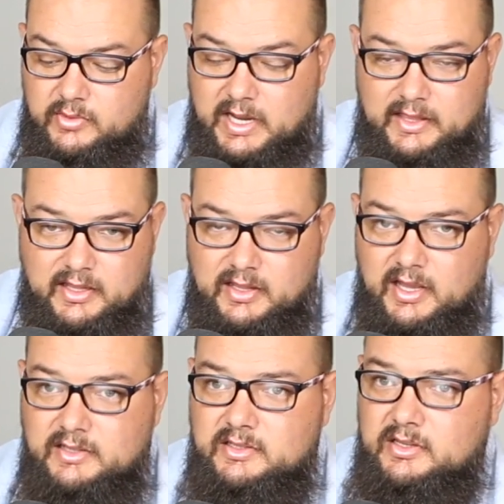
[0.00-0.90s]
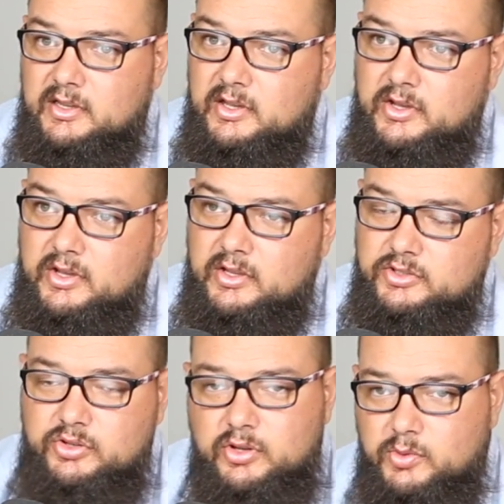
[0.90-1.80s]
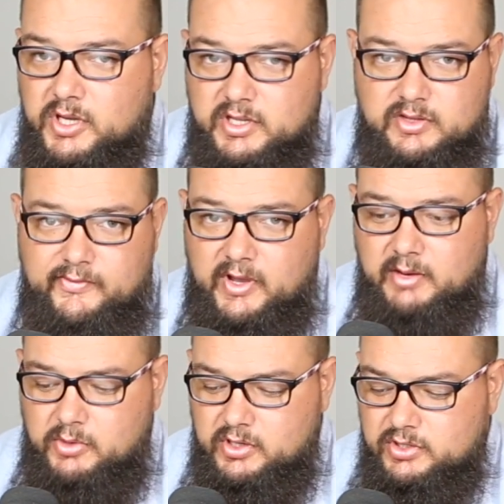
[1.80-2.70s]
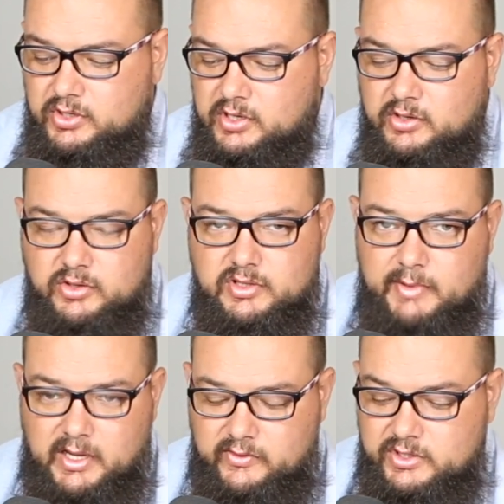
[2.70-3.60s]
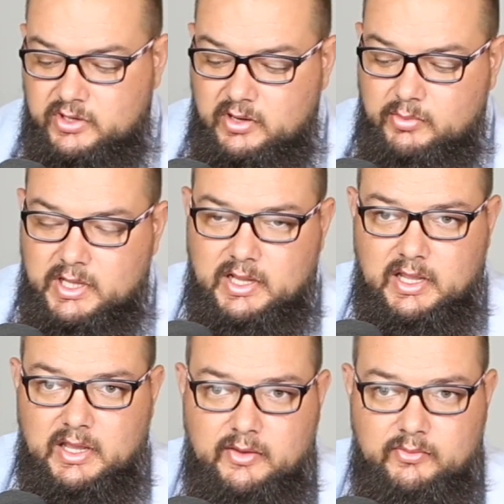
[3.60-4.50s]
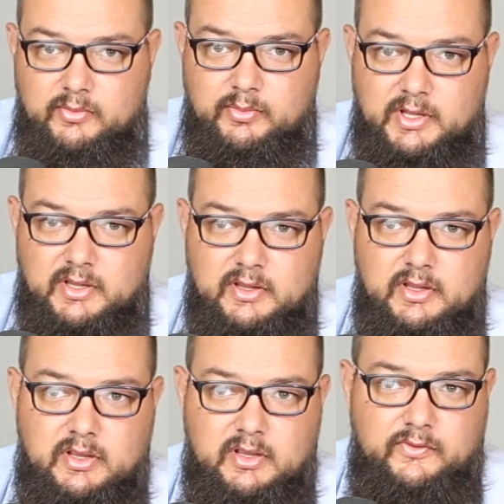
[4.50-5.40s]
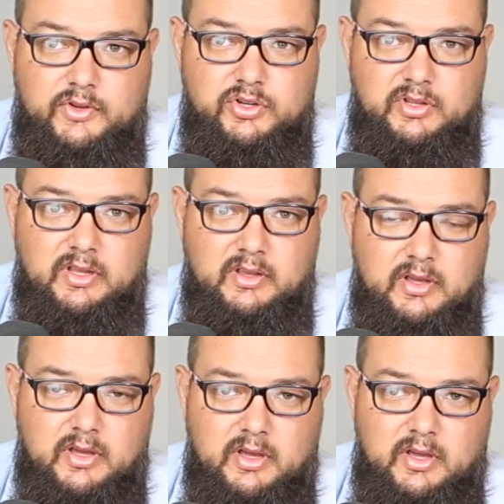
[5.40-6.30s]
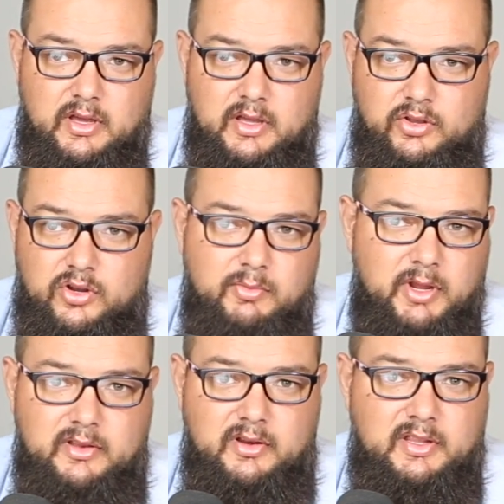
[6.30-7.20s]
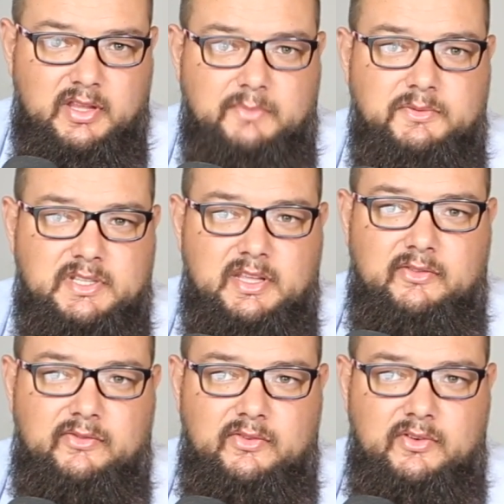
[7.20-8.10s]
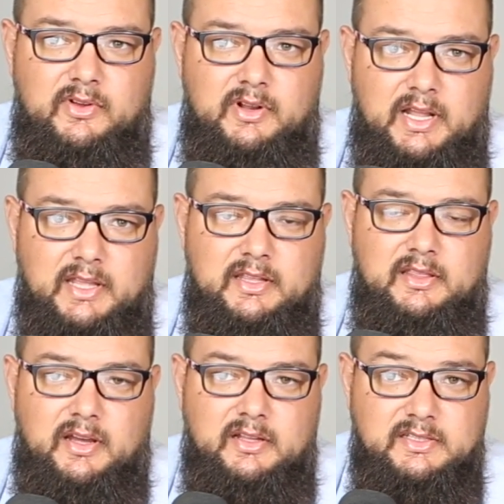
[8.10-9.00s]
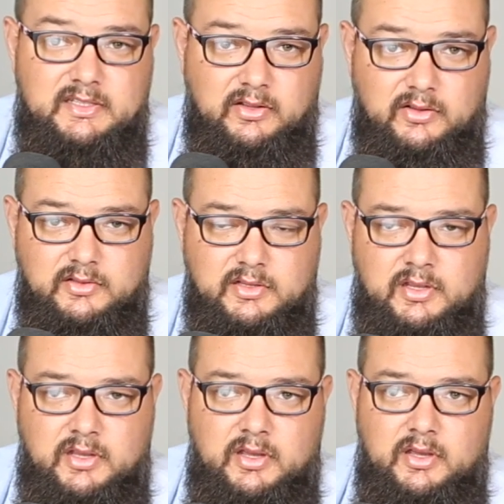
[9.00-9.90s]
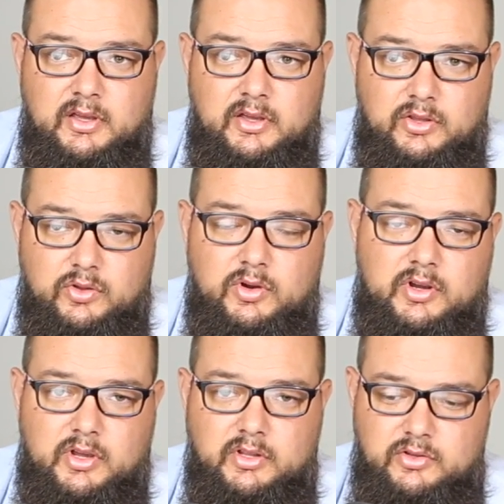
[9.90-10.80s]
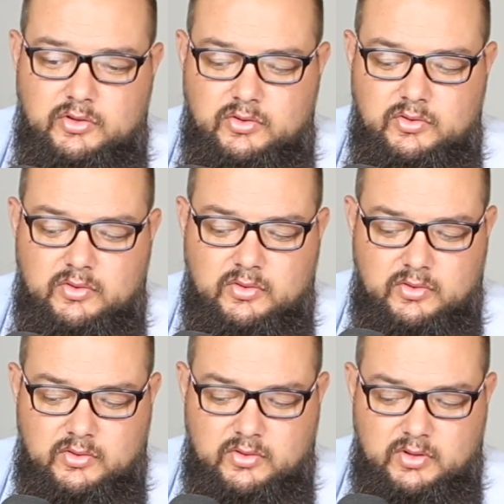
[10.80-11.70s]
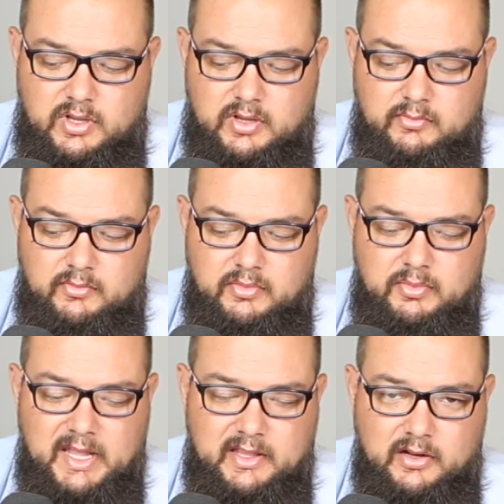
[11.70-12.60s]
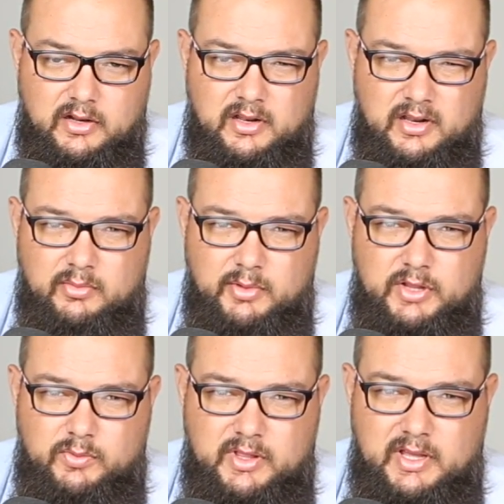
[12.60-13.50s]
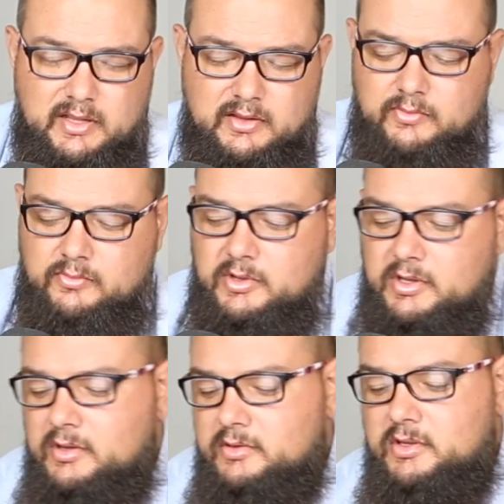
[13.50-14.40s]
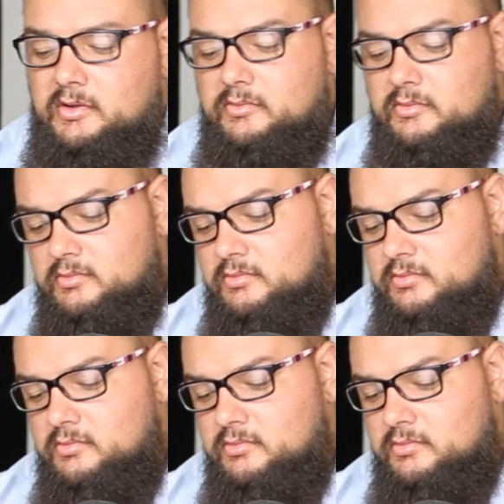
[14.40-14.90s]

Late at night, studio work it's fine because you can use the back of the screen, but uh, but if you're shooting uh, documentary type stuff late at night stills, you are going to um, battle a little bit with that. So